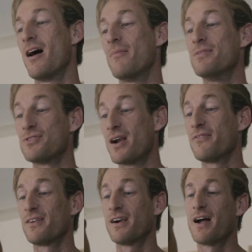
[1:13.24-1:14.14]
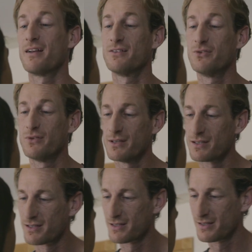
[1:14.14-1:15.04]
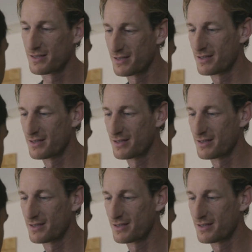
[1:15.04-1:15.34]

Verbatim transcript: I've been trying to figure out how to do this.